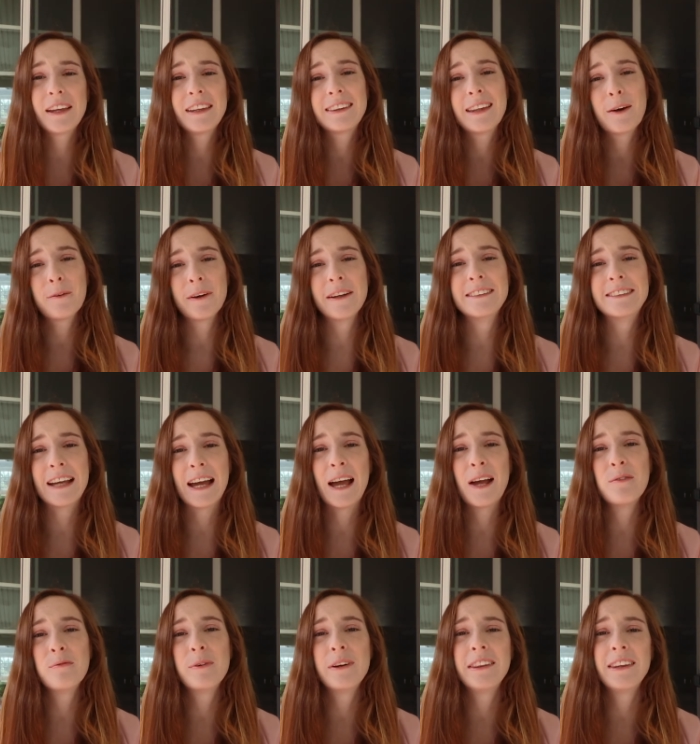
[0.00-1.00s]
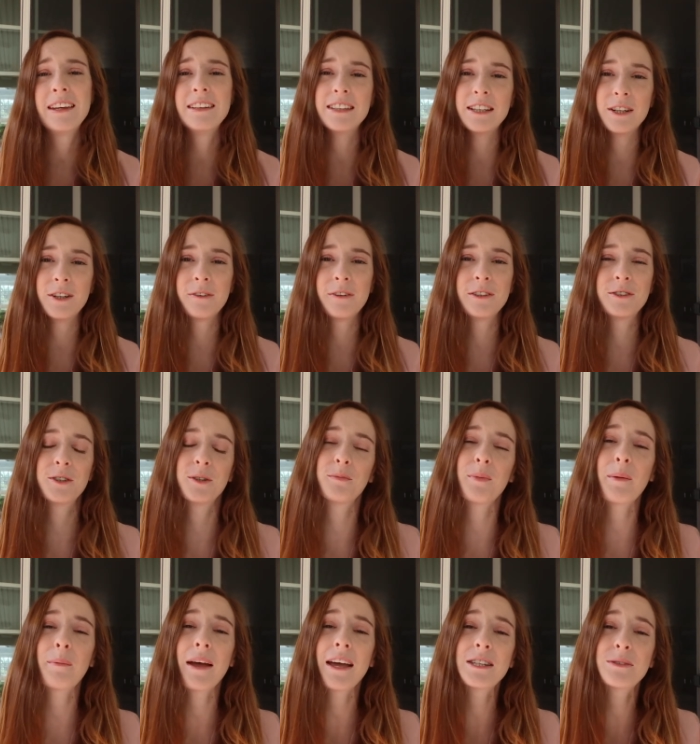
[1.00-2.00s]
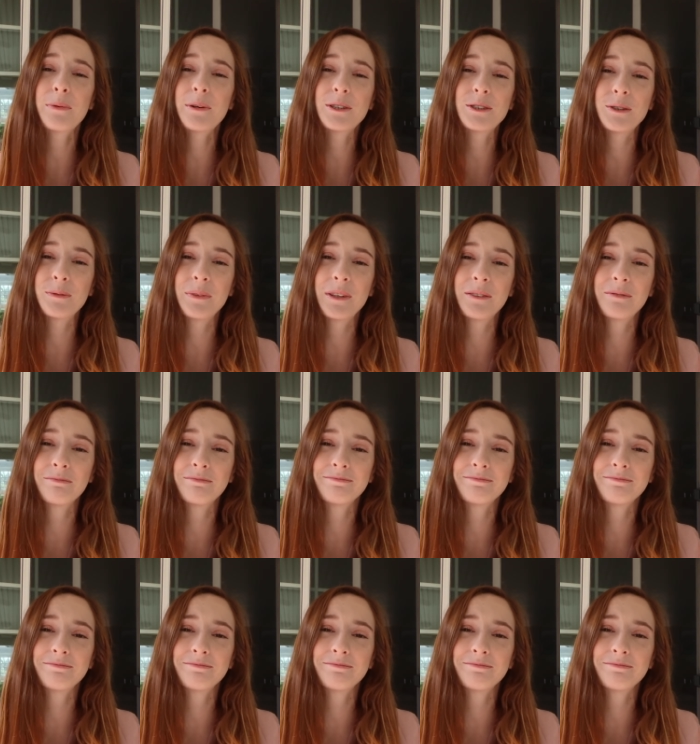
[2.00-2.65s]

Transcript: like that one time when they didn't return my passport to me.